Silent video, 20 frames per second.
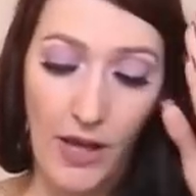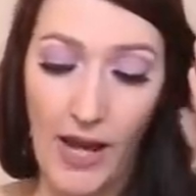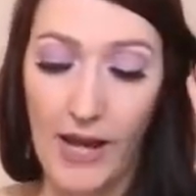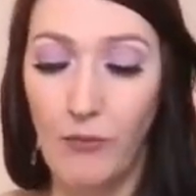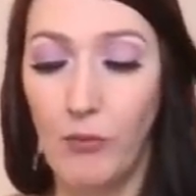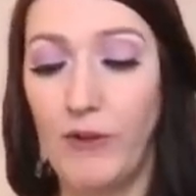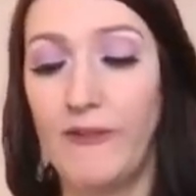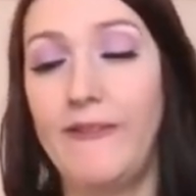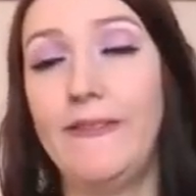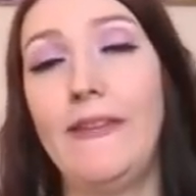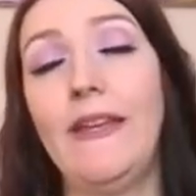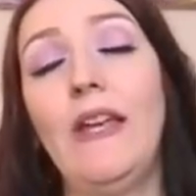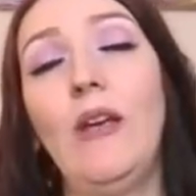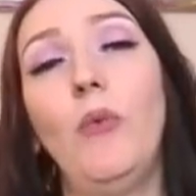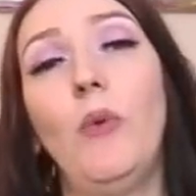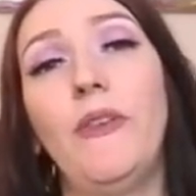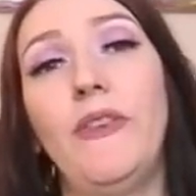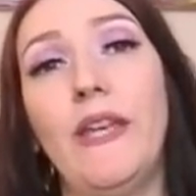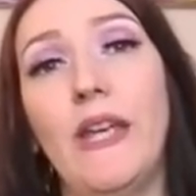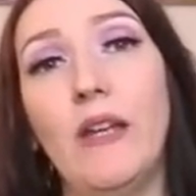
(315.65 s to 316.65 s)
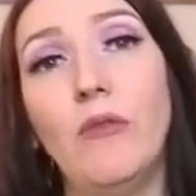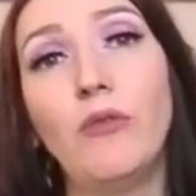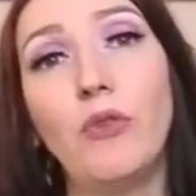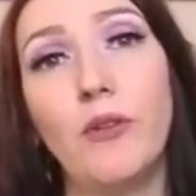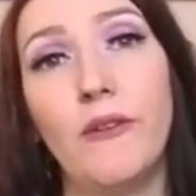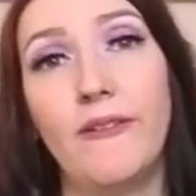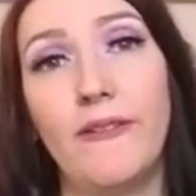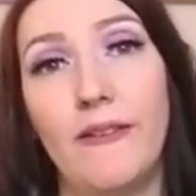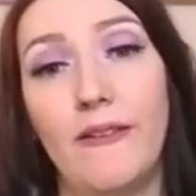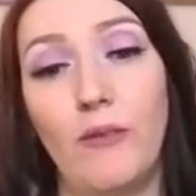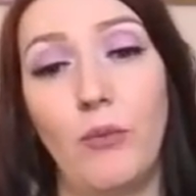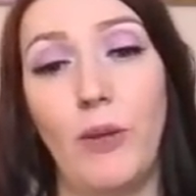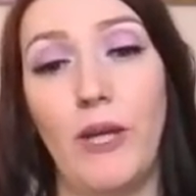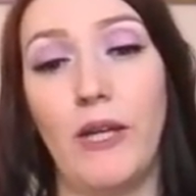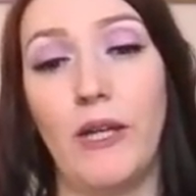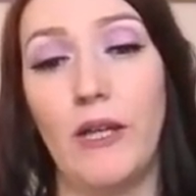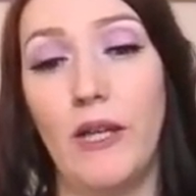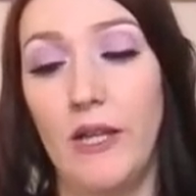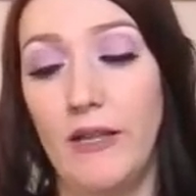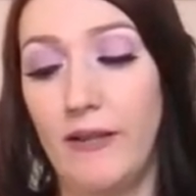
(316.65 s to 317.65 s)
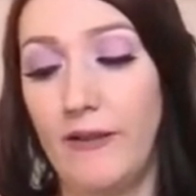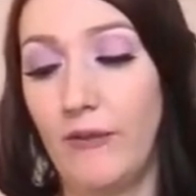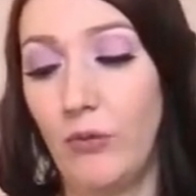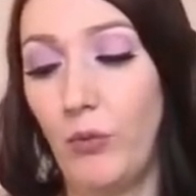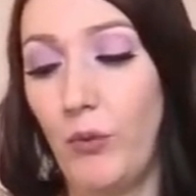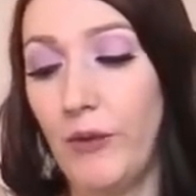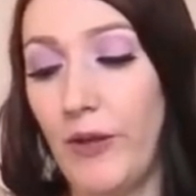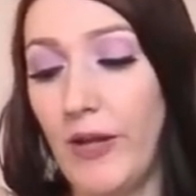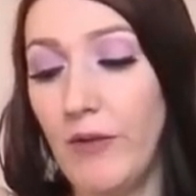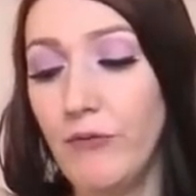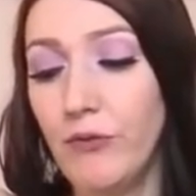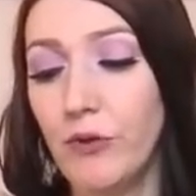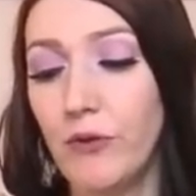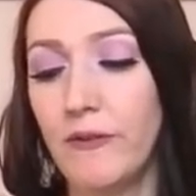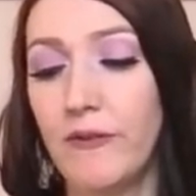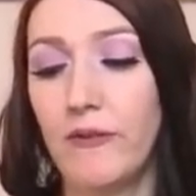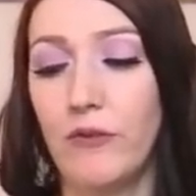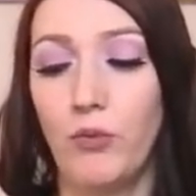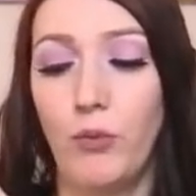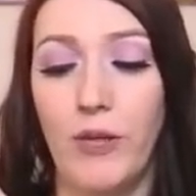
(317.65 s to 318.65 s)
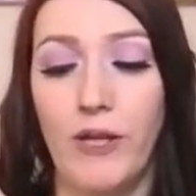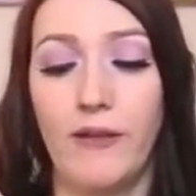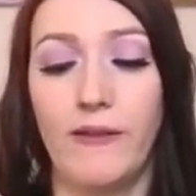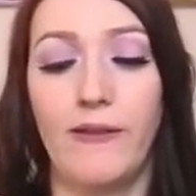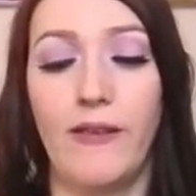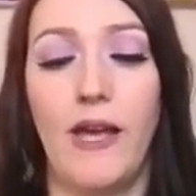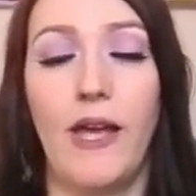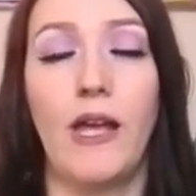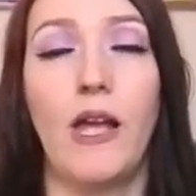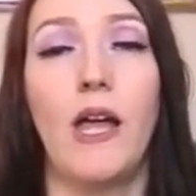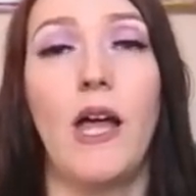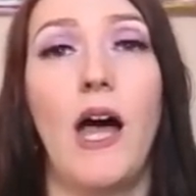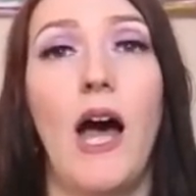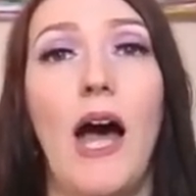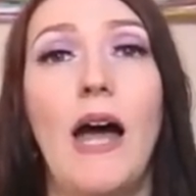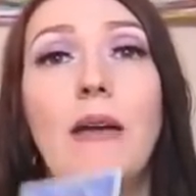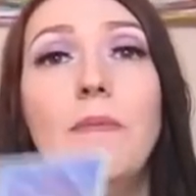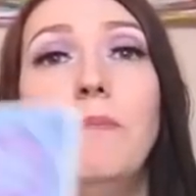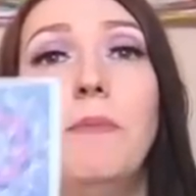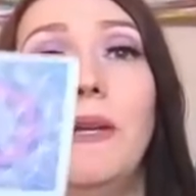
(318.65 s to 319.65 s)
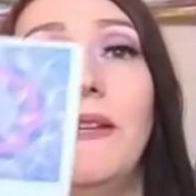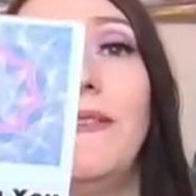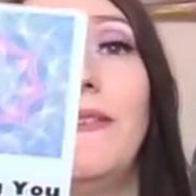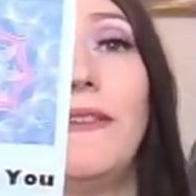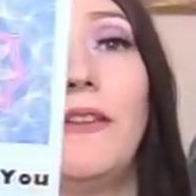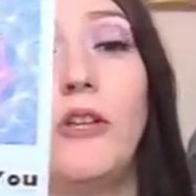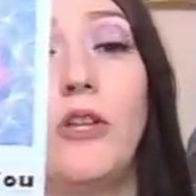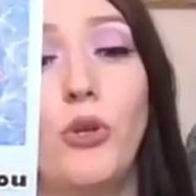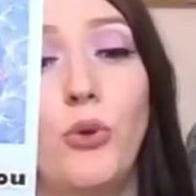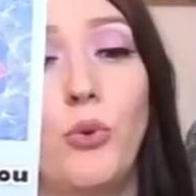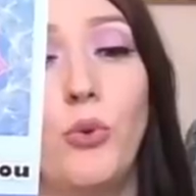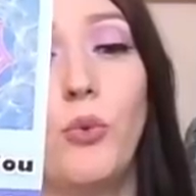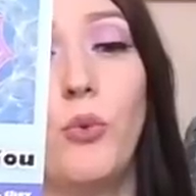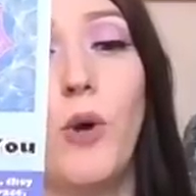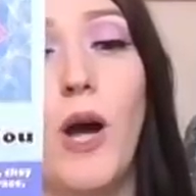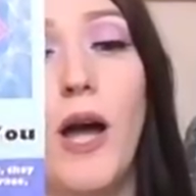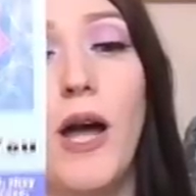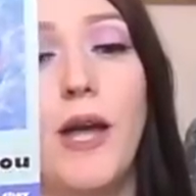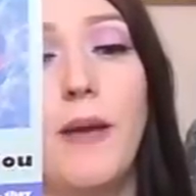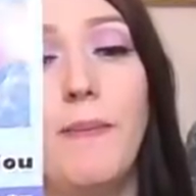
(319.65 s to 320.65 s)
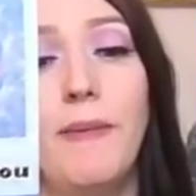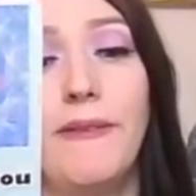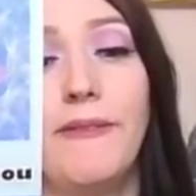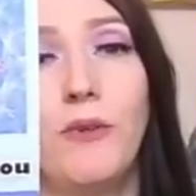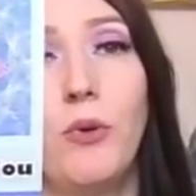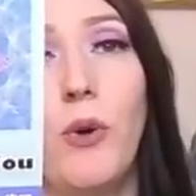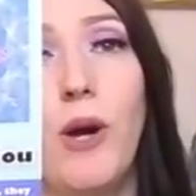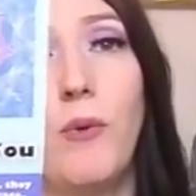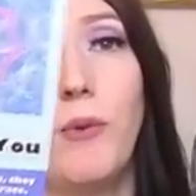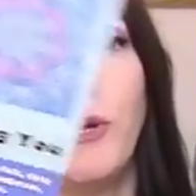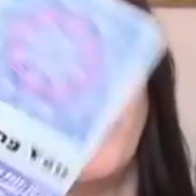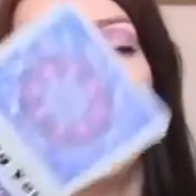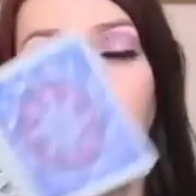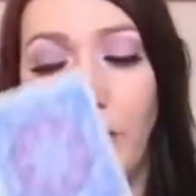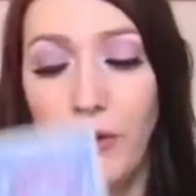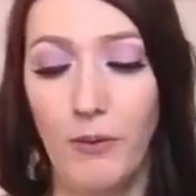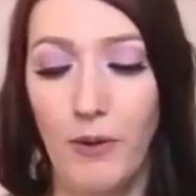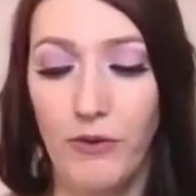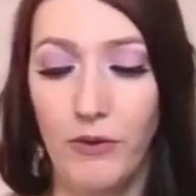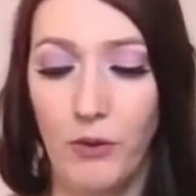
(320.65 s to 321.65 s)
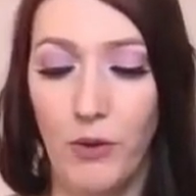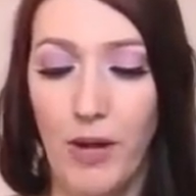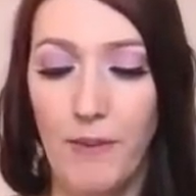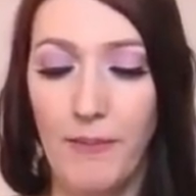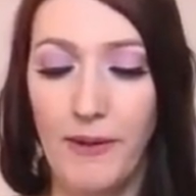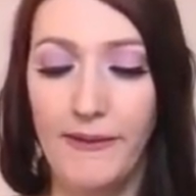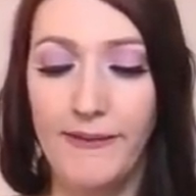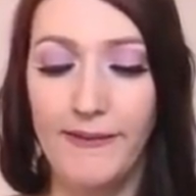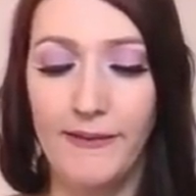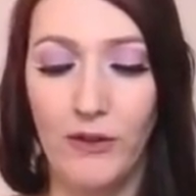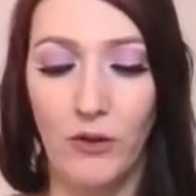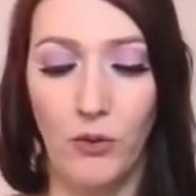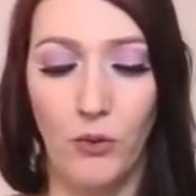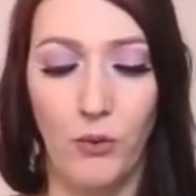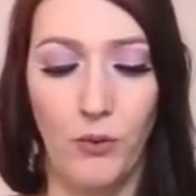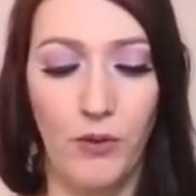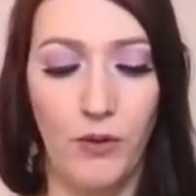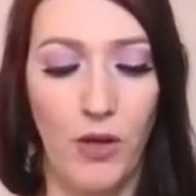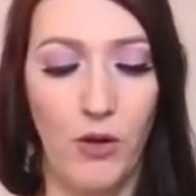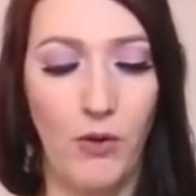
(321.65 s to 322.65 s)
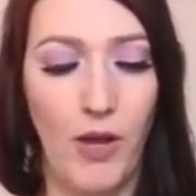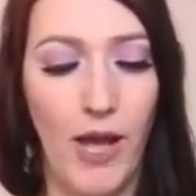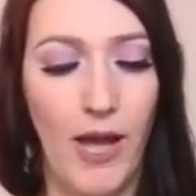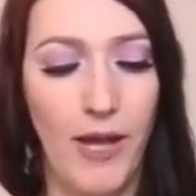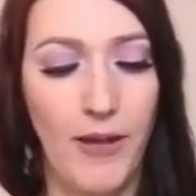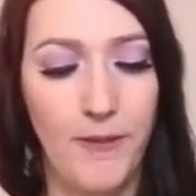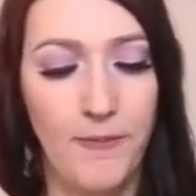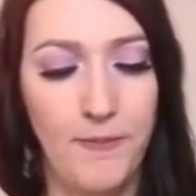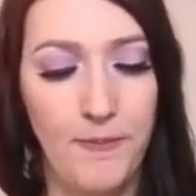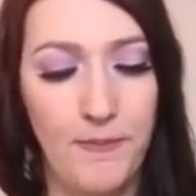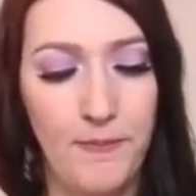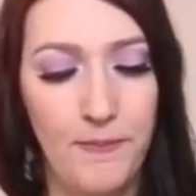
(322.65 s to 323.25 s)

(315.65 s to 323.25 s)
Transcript: And we see what the influence this week. This influence this week is like I miss you, I miss you, I want to be with you, I miss you, okay?